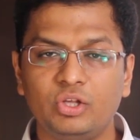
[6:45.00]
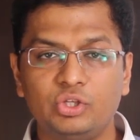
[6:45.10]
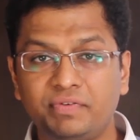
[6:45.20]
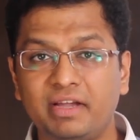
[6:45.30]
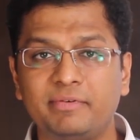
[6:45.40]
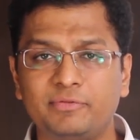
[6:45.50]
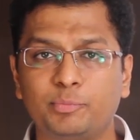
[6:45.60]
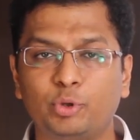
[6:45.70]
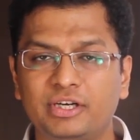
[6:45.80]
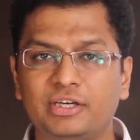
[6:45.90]
So, if I have to
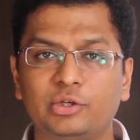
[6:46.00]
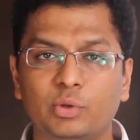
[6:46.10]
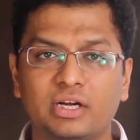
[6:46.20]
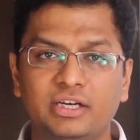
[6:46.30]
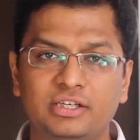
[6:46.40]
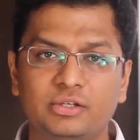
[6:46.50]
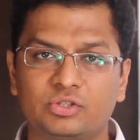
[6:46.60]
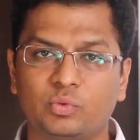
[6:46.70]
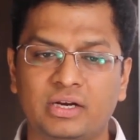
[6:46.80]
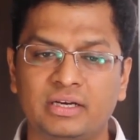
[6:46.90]
put it into a
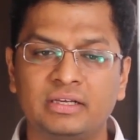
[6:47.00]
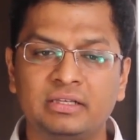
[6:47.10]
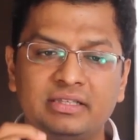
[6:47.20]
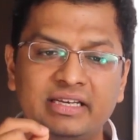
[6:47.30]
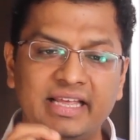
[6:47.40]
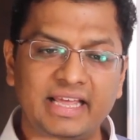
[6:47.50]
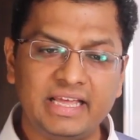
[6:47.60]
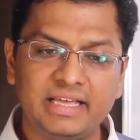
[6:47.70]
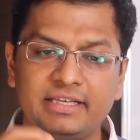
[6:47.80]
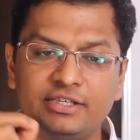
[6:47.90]
continuous one, then A
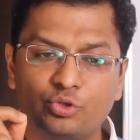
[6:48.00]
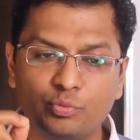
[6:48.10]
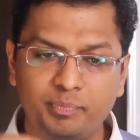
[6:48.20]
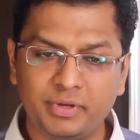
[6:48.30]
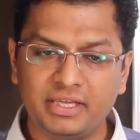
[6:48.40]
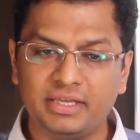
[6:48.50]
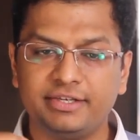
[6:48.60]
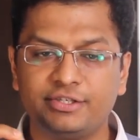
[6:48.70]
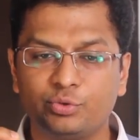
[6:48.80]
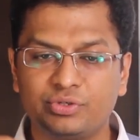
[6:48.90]
is to B
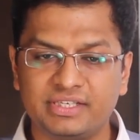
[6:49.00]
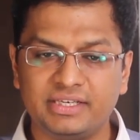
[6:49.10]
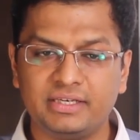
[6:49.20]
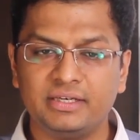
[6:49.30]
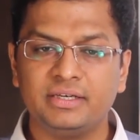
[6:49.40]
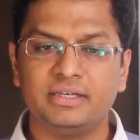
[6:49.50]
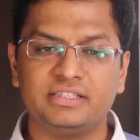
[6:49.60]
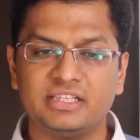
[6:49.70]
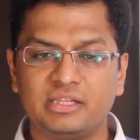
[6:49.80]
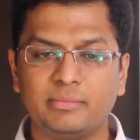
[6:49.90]
is to C
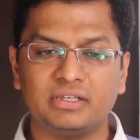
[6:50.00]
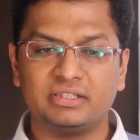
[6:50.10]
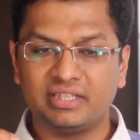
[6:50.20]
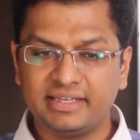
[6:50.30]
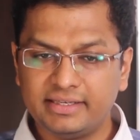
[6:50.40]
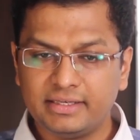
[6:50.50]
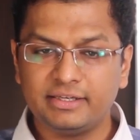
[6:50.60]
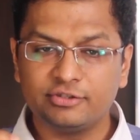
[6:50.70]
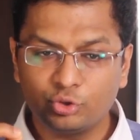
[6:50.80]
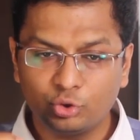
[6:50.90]
is nothing but
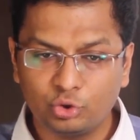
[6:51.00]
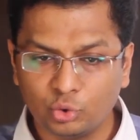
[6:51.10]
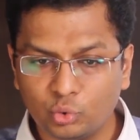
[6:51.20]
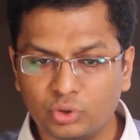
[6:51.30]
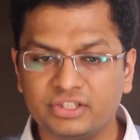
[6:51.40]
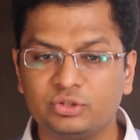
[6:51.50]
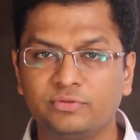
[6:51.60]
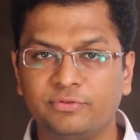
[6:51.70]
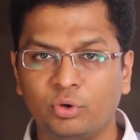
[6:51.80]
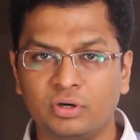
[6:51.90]

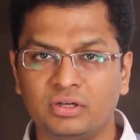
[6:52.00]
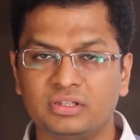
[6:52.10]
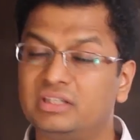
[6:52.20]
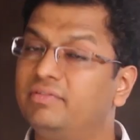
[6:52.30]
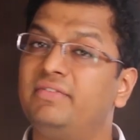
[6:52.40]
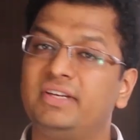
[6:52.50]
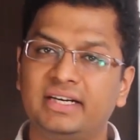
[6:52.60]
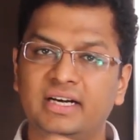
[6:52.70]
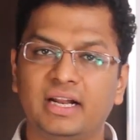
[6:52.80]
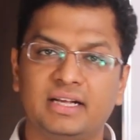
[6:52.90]
3:2:4, the way we
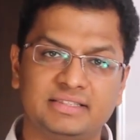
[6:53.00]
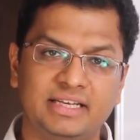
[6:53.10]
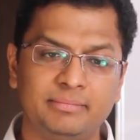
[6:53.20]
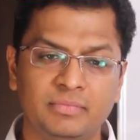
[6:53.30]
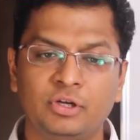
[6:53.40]
did last time.